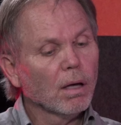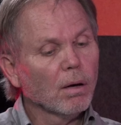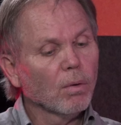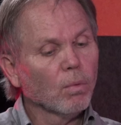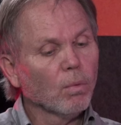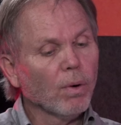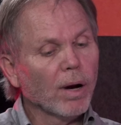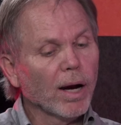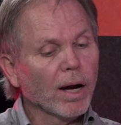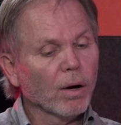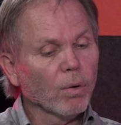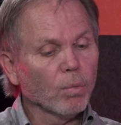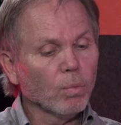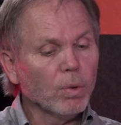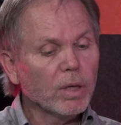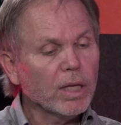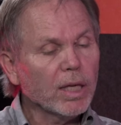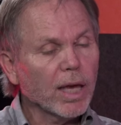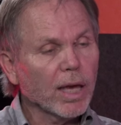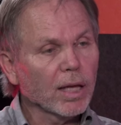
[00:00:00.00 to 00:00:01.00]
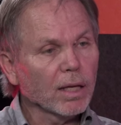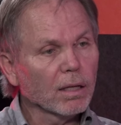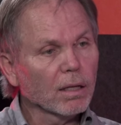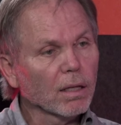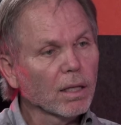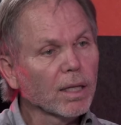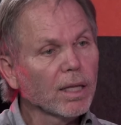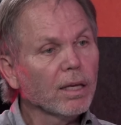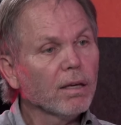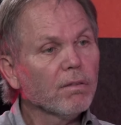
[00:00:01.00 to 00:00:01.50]
we can
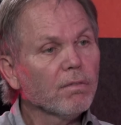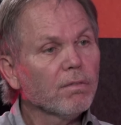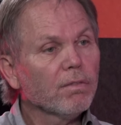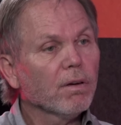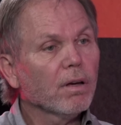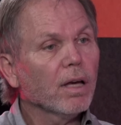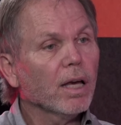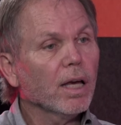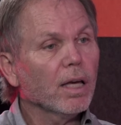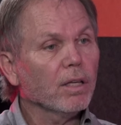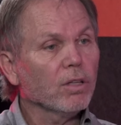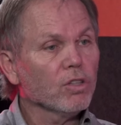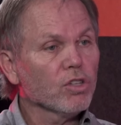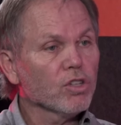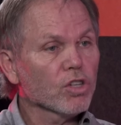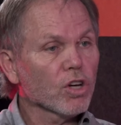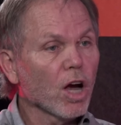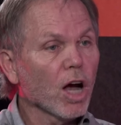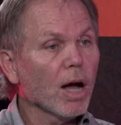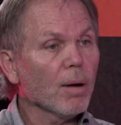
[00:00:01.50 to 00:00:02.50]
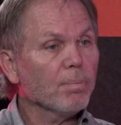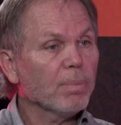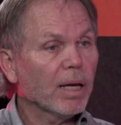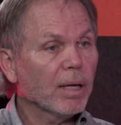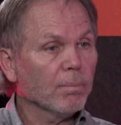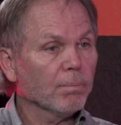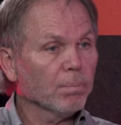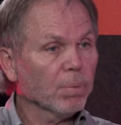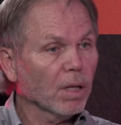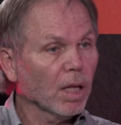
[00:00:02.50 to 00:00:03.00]
live and shop
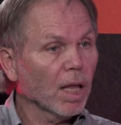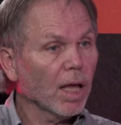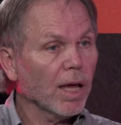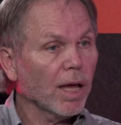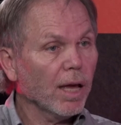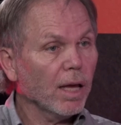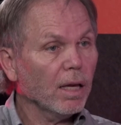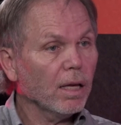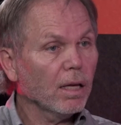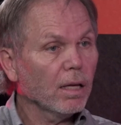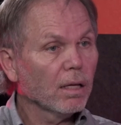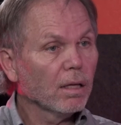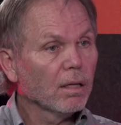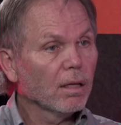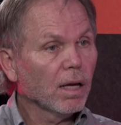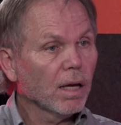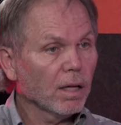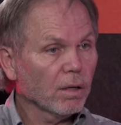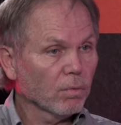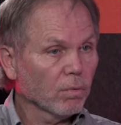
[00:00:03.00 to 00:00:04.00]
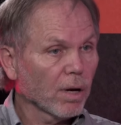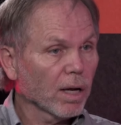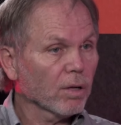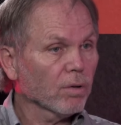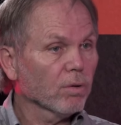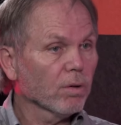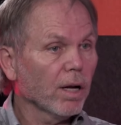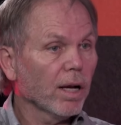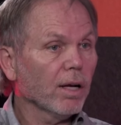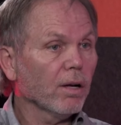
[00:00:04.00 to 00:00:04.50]
and play and
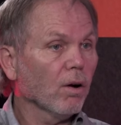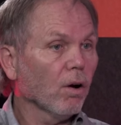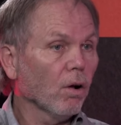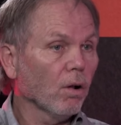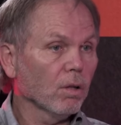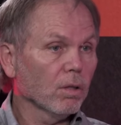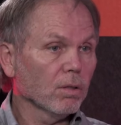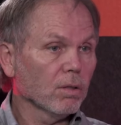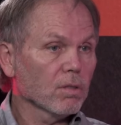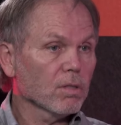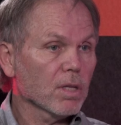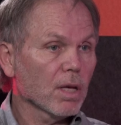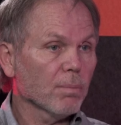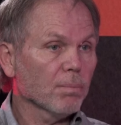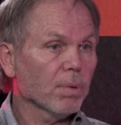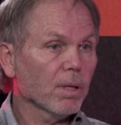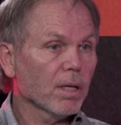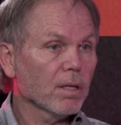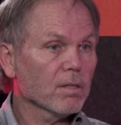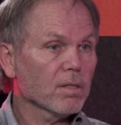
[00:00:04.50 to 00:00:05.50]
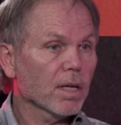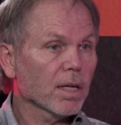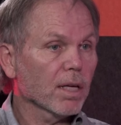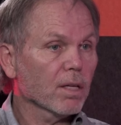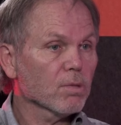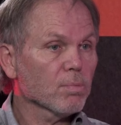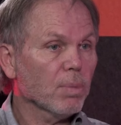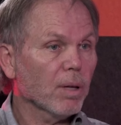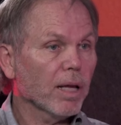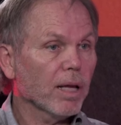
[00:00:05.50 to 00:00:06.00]
recreate all in the same place. I
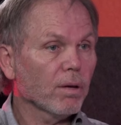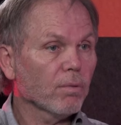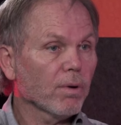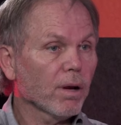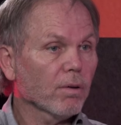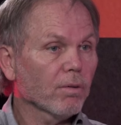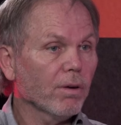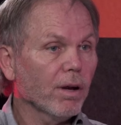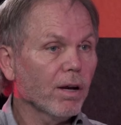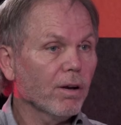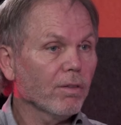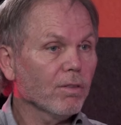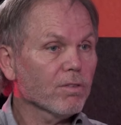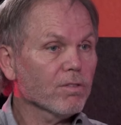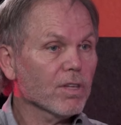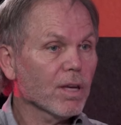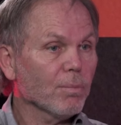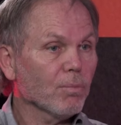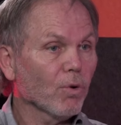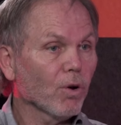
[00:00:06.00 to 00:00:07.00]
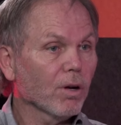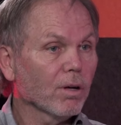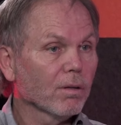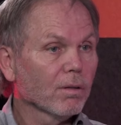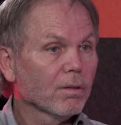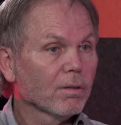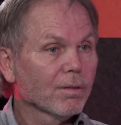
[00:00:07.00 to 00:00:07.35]
guess play and recreate are the same word.